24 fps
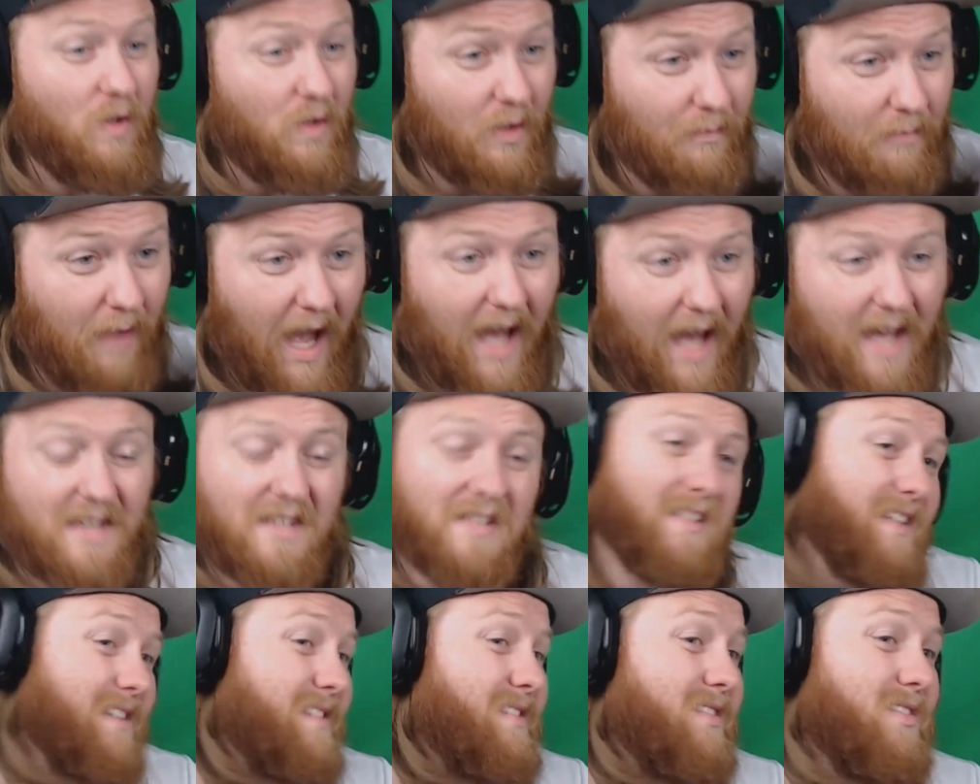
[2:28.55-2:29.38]
buy a
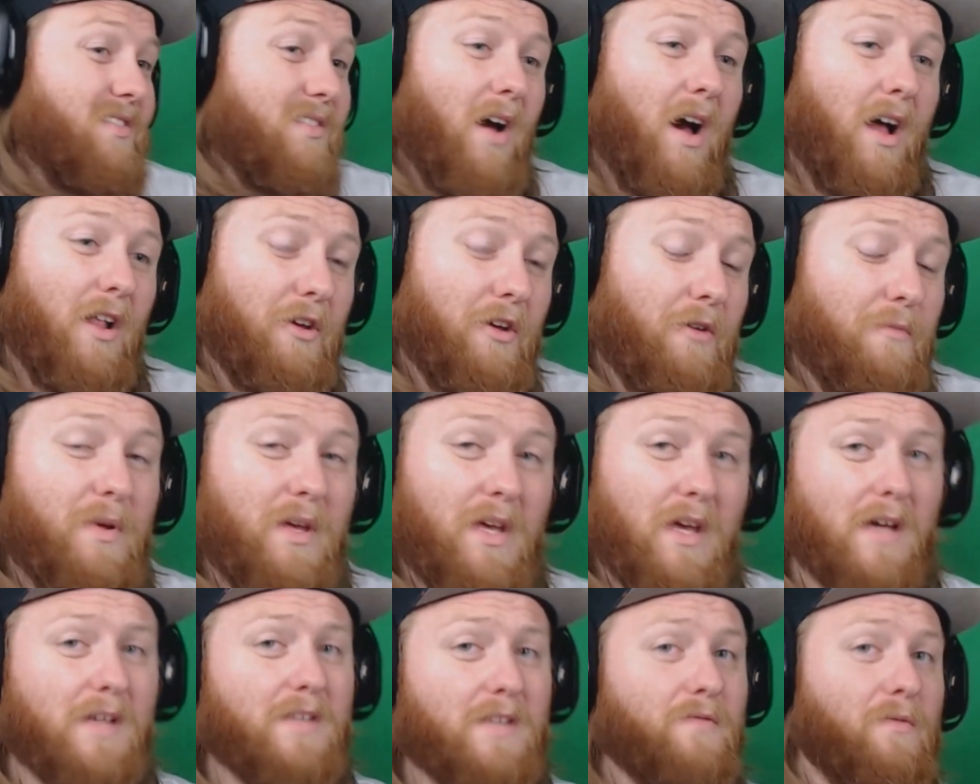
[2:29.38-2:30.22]
$60
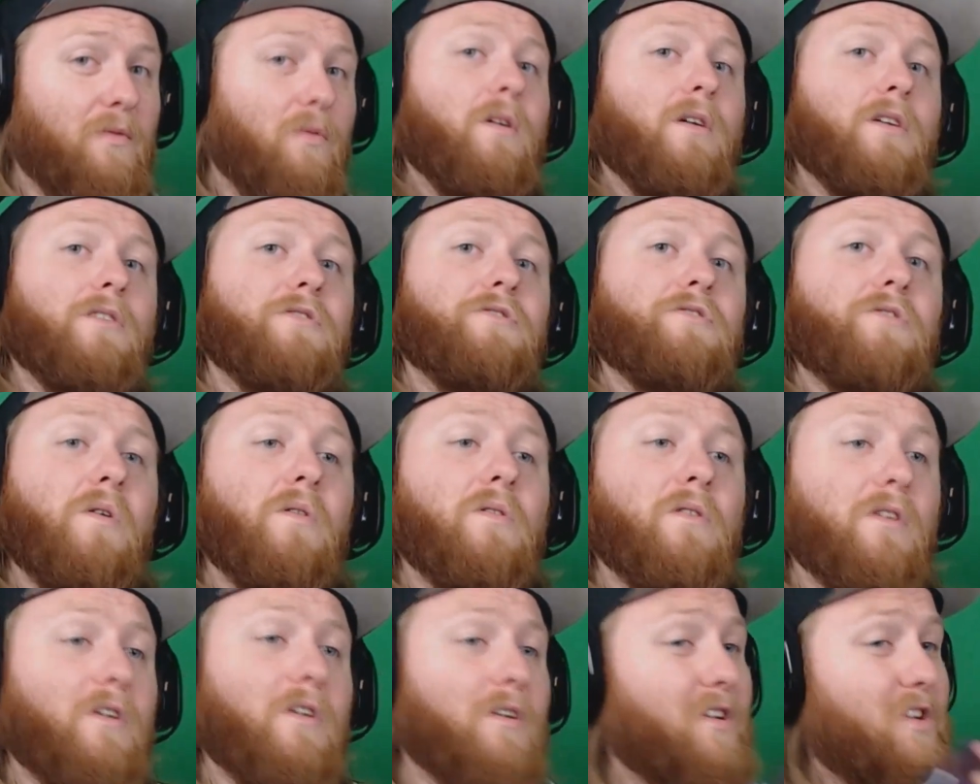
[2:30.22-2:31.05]
PS4
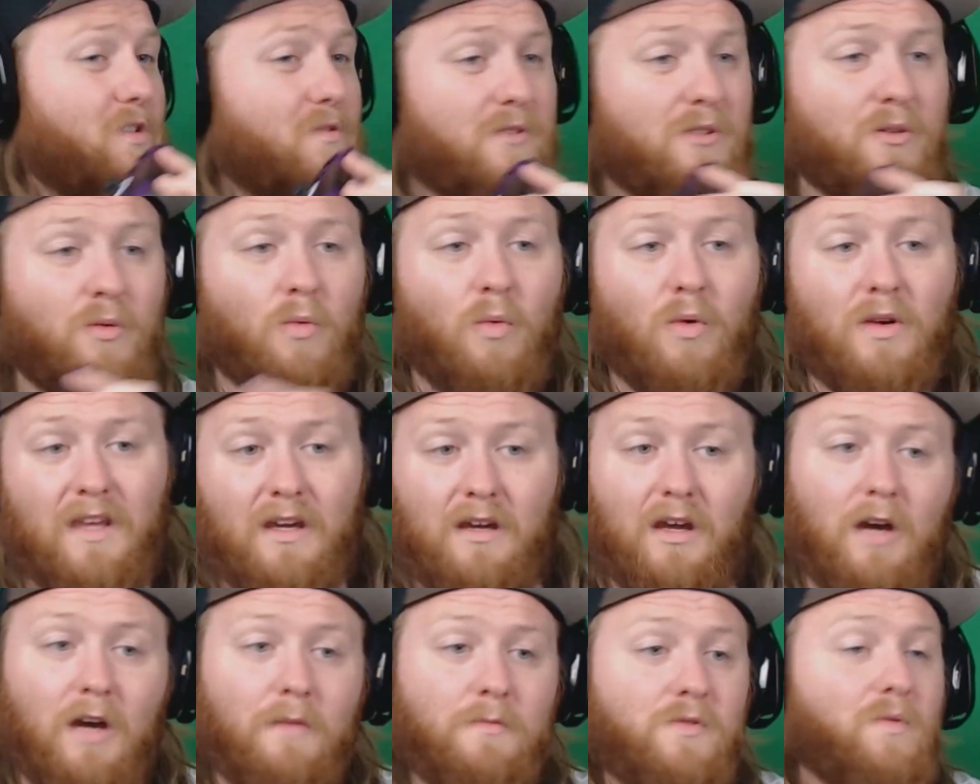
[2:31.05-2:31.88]
controller or use the one
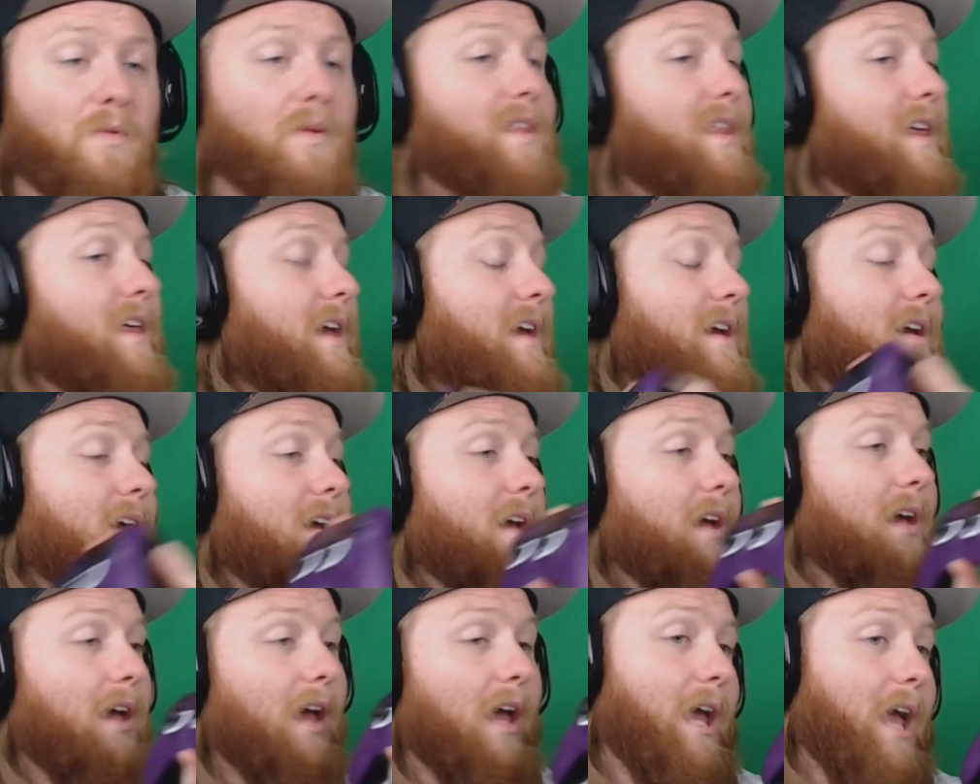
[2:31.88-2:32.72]
that comes with it
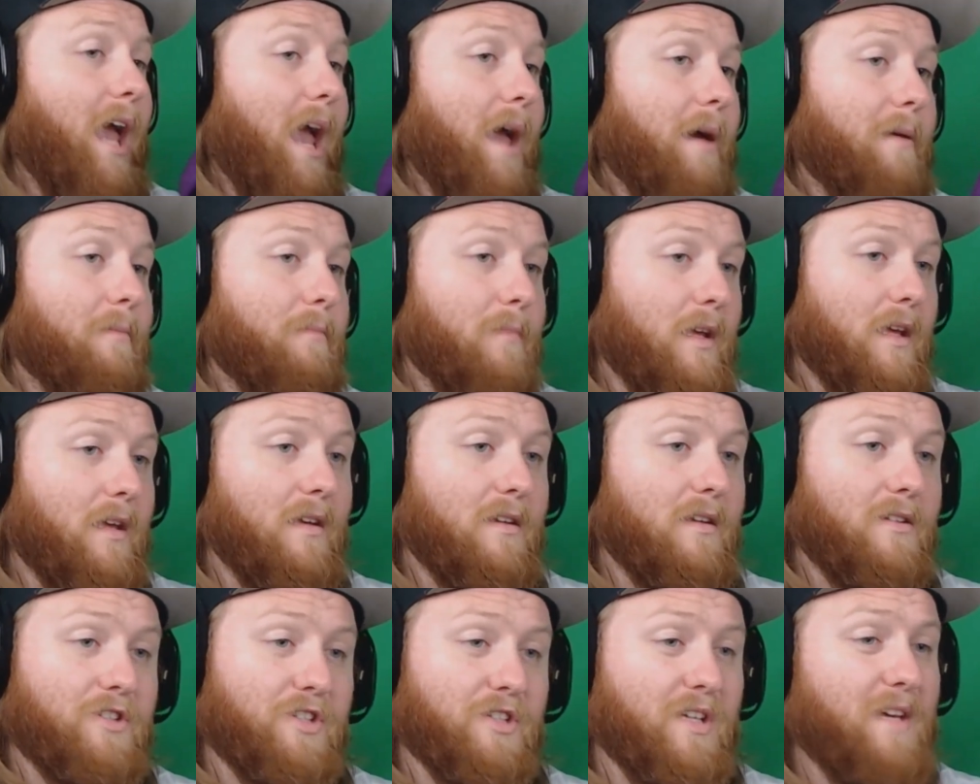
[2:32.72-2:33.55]
and
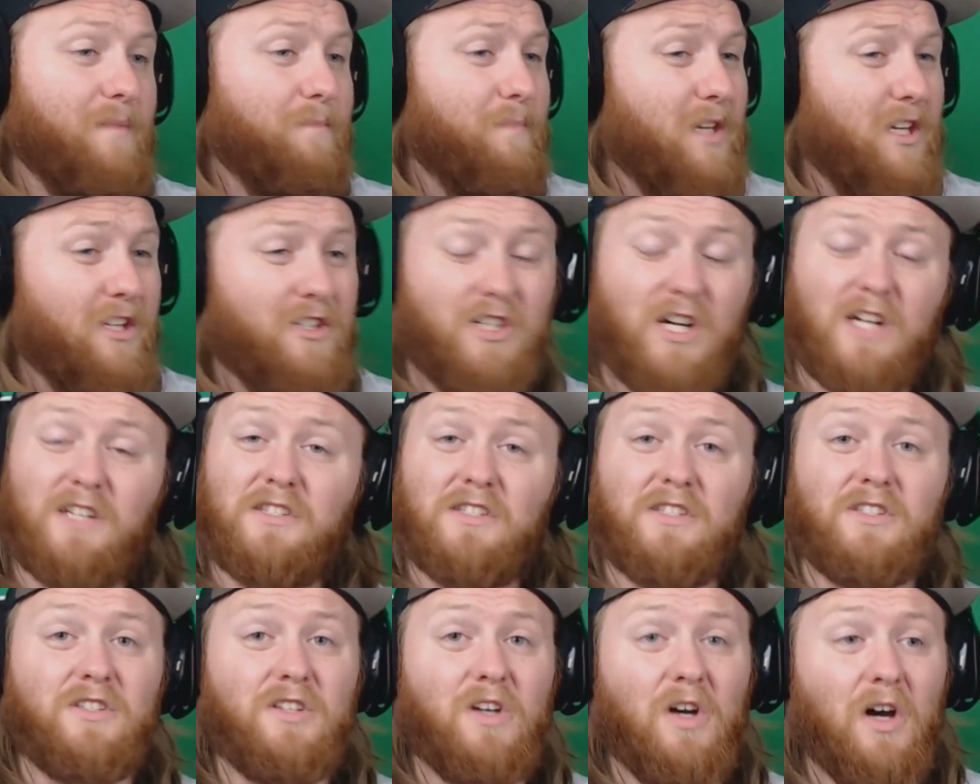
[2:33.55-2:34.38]
be
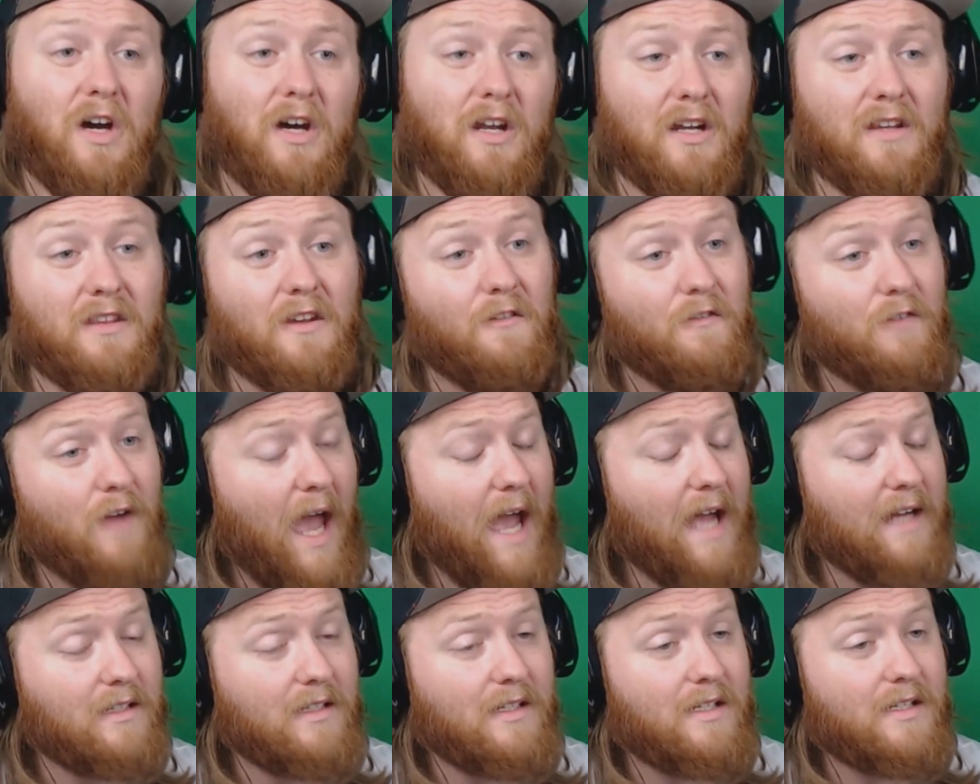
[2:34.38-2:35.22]
just as good? And the
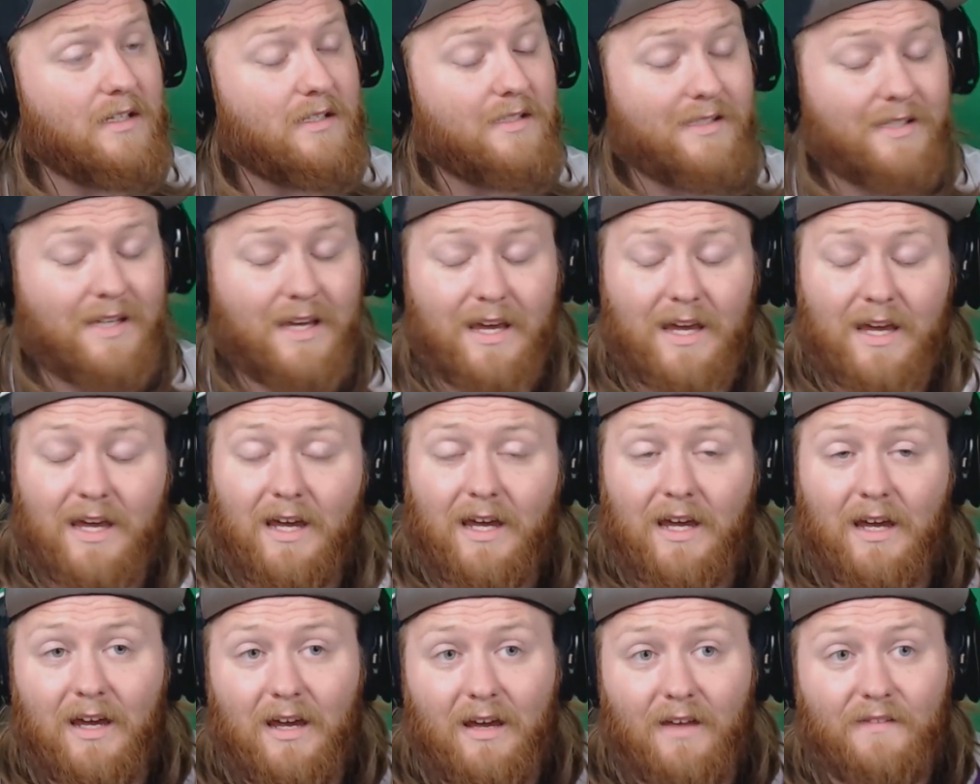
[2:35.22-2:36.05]
fact is,
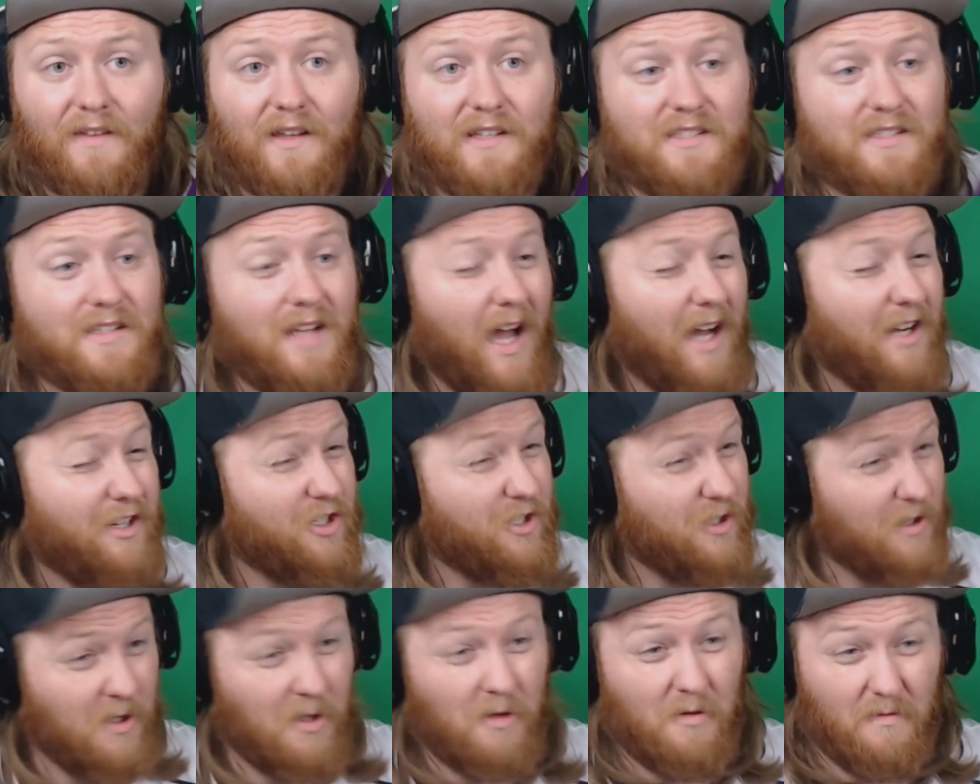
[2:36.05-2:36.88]
that's not
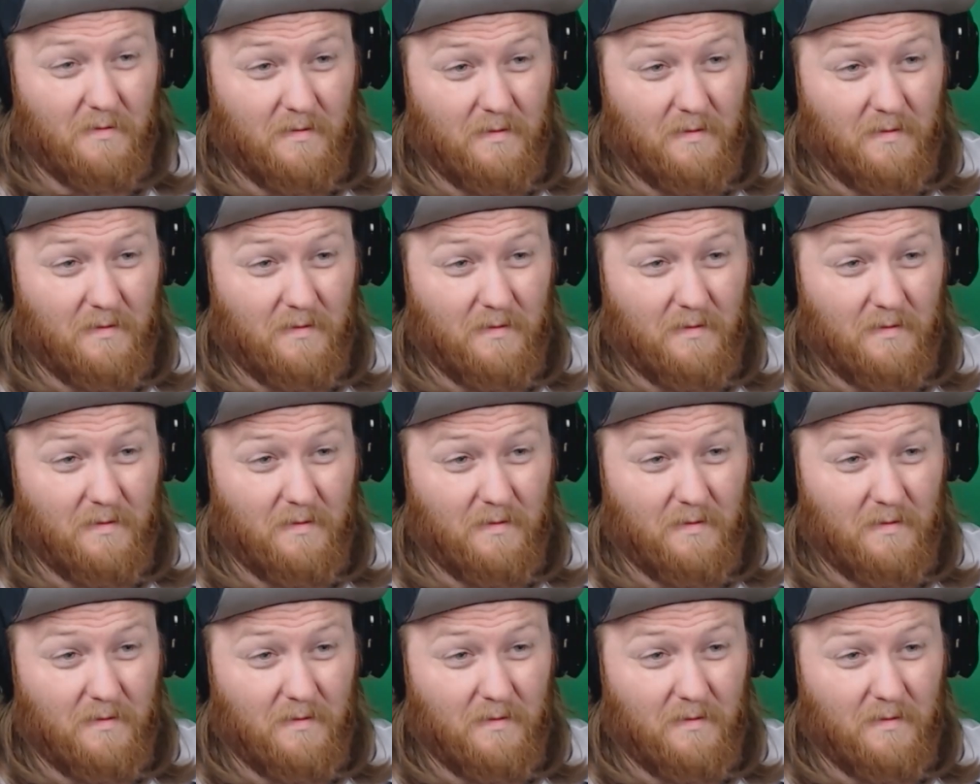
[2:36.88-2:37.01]
true.